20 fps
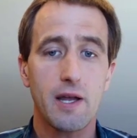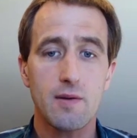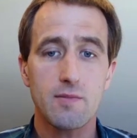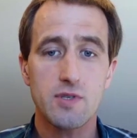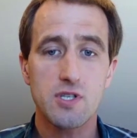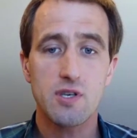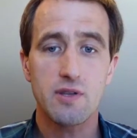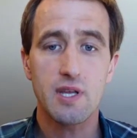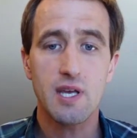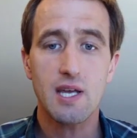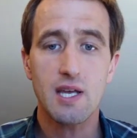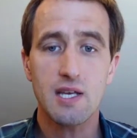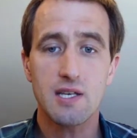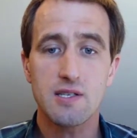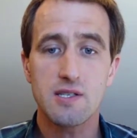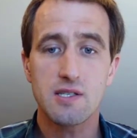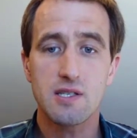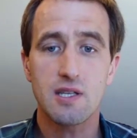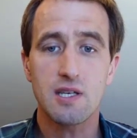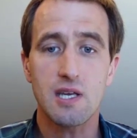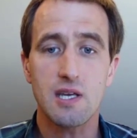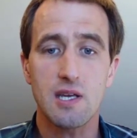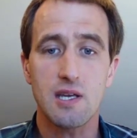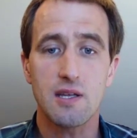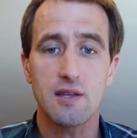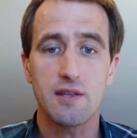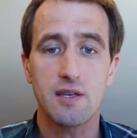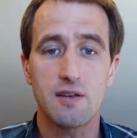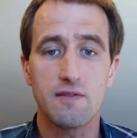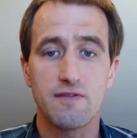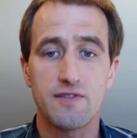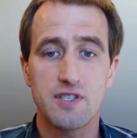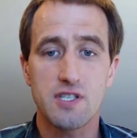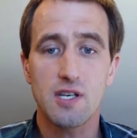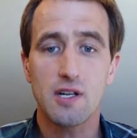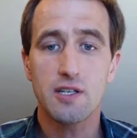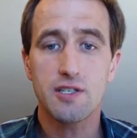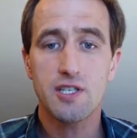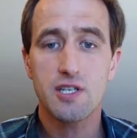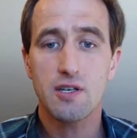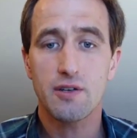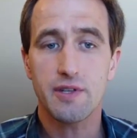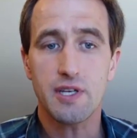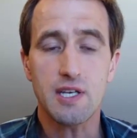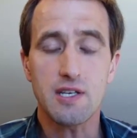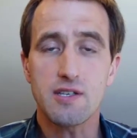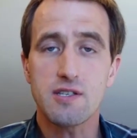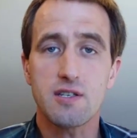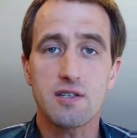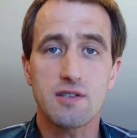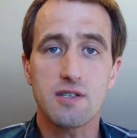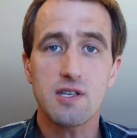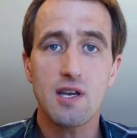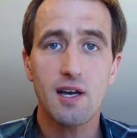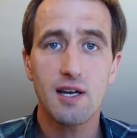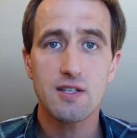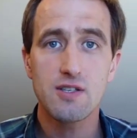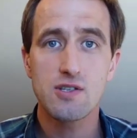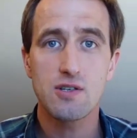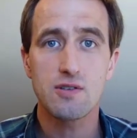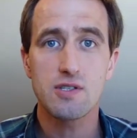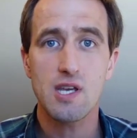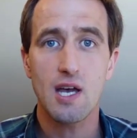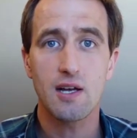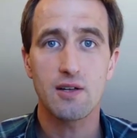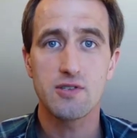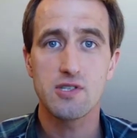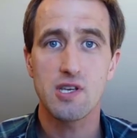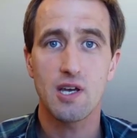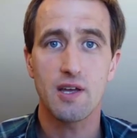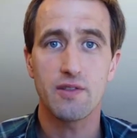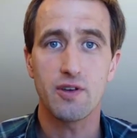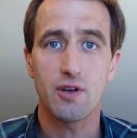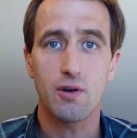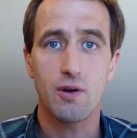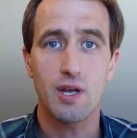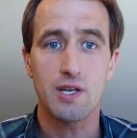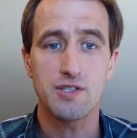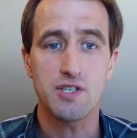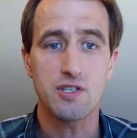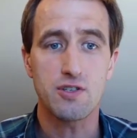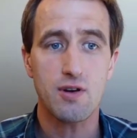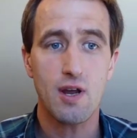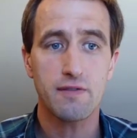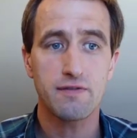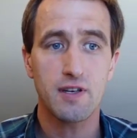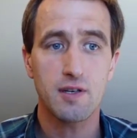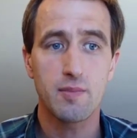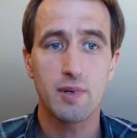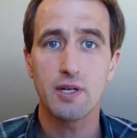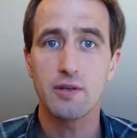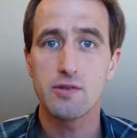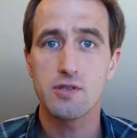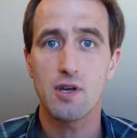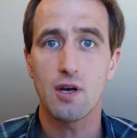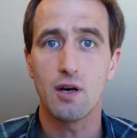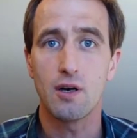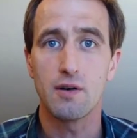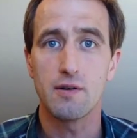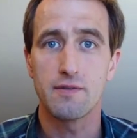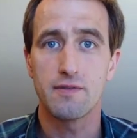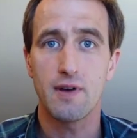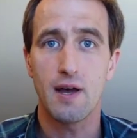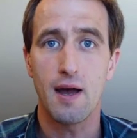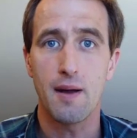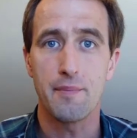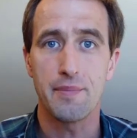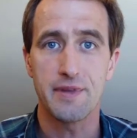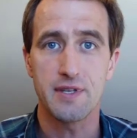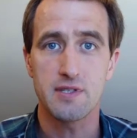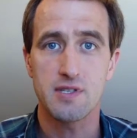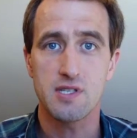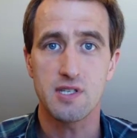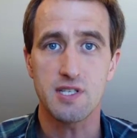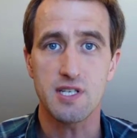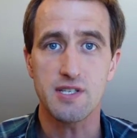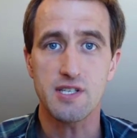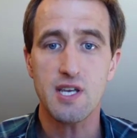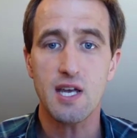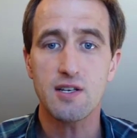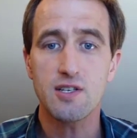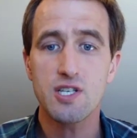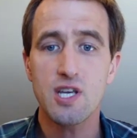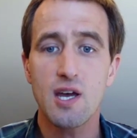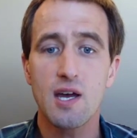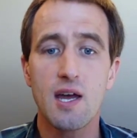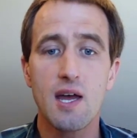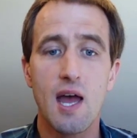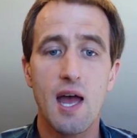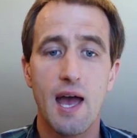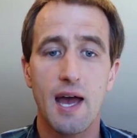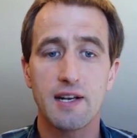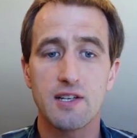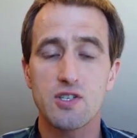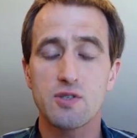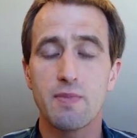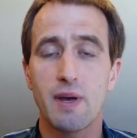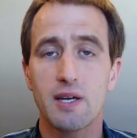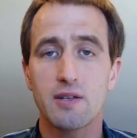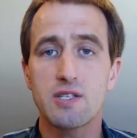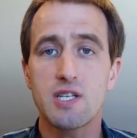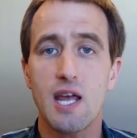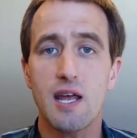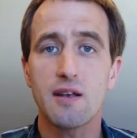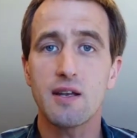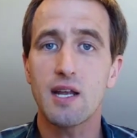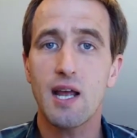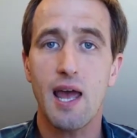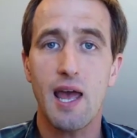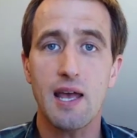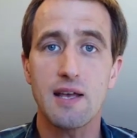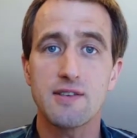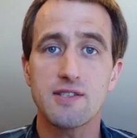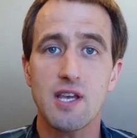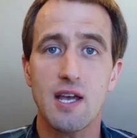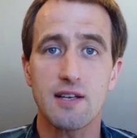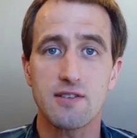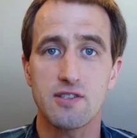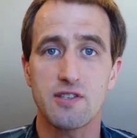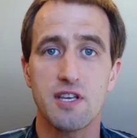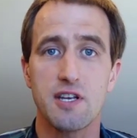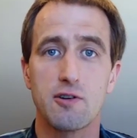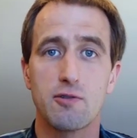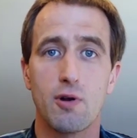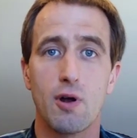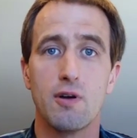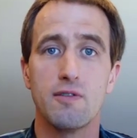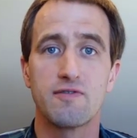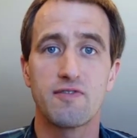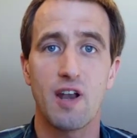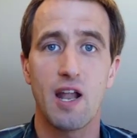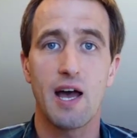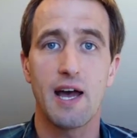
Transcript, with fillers: Okay, so there is the, the facility on the eastern side, so it's outside the crazy traffic belt of um, the city centre, and it's about 10 k's as the crow